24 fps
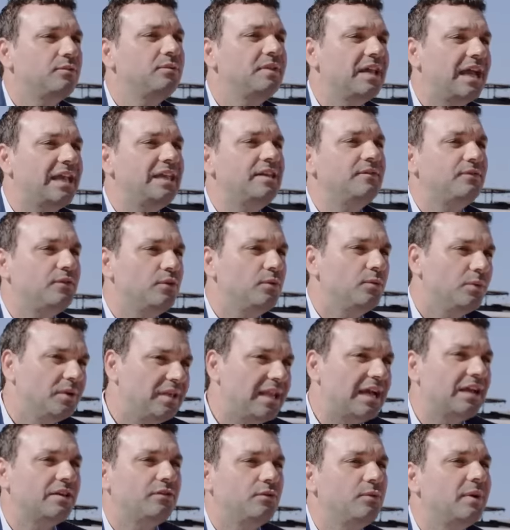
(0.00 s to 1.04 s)
Today, if you would
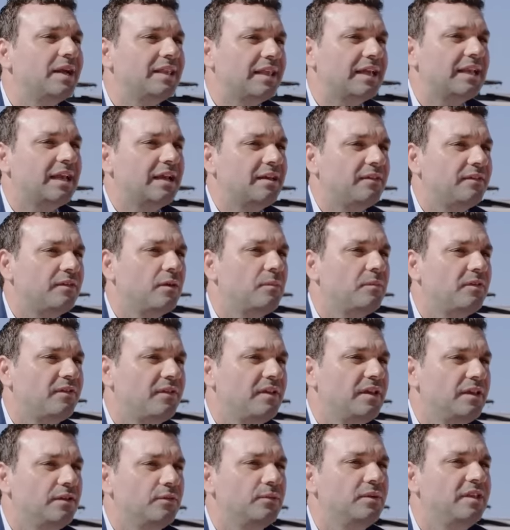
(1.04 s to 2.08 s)
like to analyze
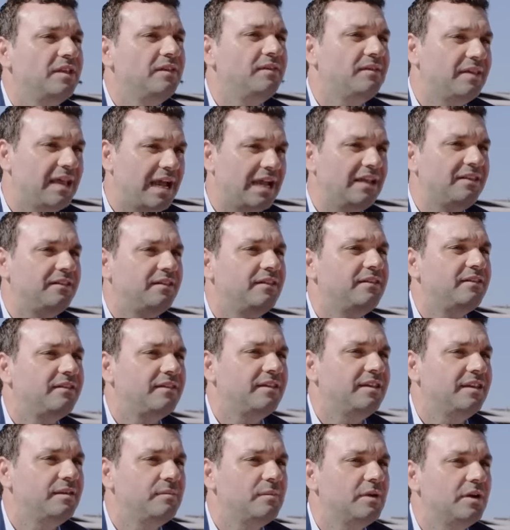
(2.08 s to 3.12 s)
something, you need the IT
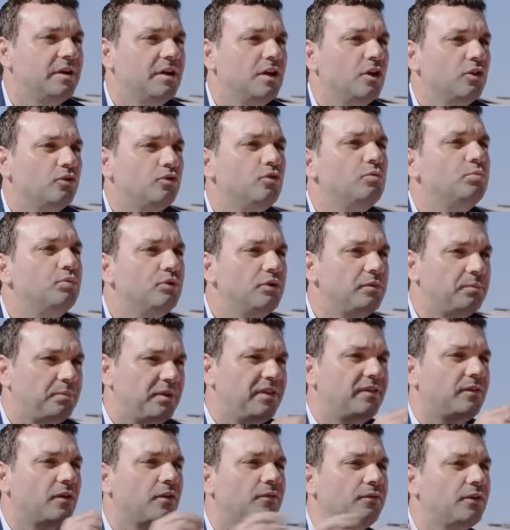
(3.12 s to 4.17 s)
team to put
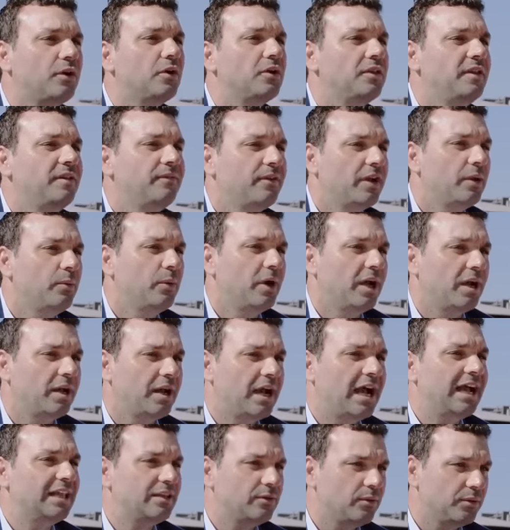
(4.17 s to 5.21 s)
piece of code everywhere.
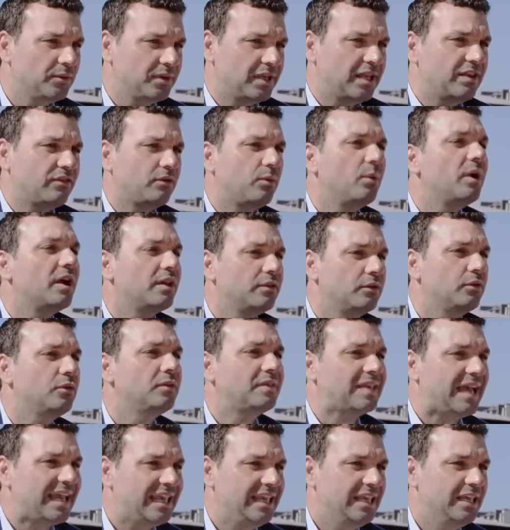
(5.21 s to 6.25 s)
At Contentsquare, no
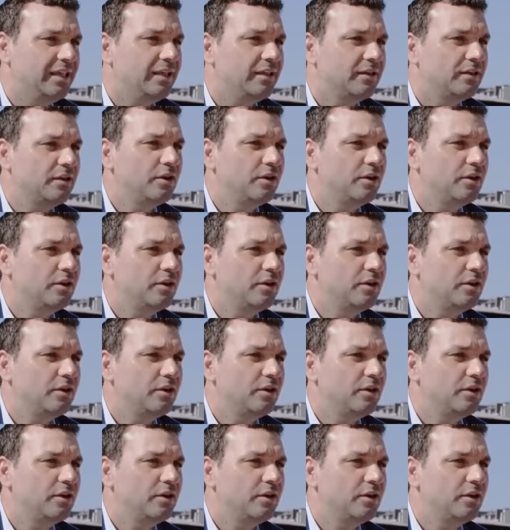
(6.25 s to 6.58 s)
tagging.